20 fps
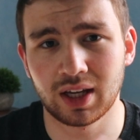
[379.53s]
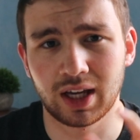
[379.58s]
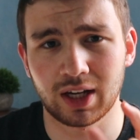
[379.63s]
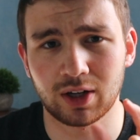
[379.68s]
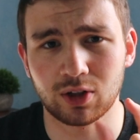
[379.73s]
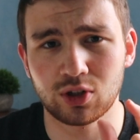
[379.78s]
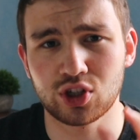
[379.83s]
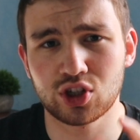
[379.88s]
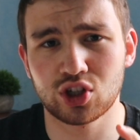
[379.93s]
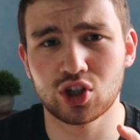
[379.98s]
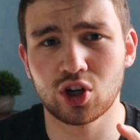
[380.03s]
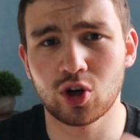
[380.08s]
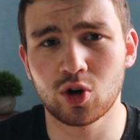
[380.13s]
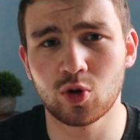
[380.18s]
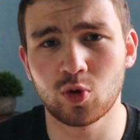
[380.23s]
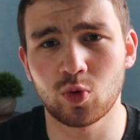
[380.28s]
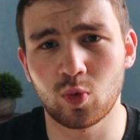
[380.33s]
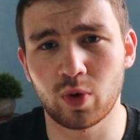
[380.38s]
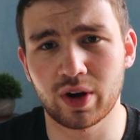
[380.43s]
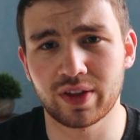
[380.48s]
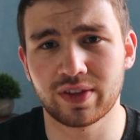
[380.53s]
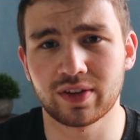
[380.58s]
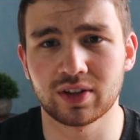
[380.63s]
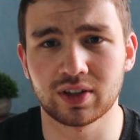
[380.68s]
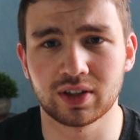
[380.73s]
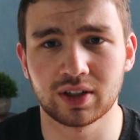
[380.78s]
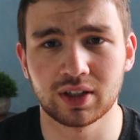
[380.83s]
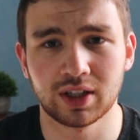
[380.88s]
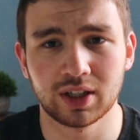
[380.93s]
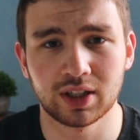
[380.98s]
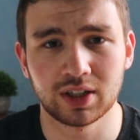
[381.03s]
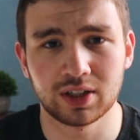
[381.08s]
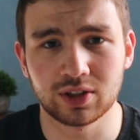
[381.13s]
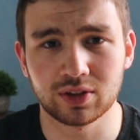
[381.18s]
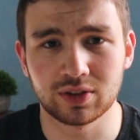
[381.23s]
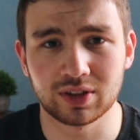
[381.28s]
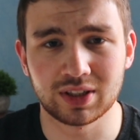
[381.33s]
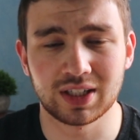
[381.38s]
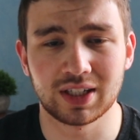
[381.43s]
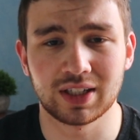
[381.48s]
it'll show whether
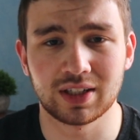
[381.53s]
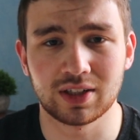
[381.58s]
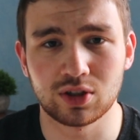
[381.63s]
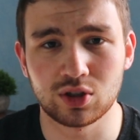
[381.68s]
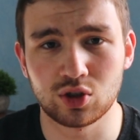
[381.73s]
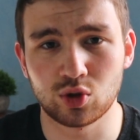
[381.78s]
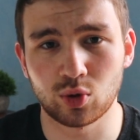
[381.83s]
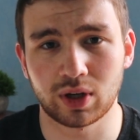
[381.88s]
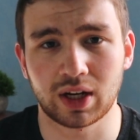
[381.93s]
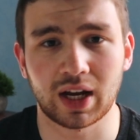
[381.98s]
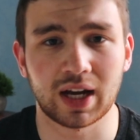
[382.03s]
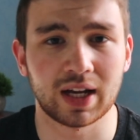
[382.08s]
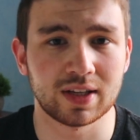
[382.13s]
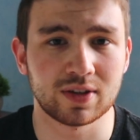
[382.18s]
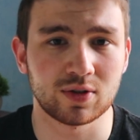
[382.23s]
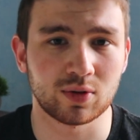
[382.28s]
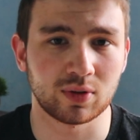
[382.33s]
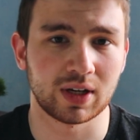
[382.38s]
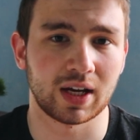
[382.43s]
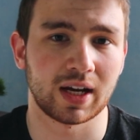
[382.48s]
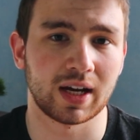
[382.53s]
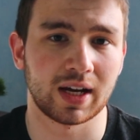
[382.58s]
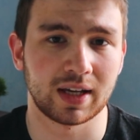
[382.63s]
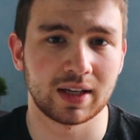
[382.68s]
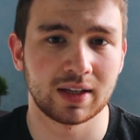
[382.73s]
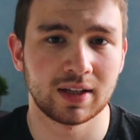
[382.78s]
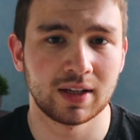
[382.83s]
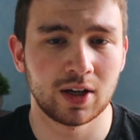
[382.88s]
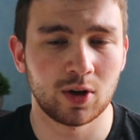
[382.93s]
you'll need Joy-Cons or not,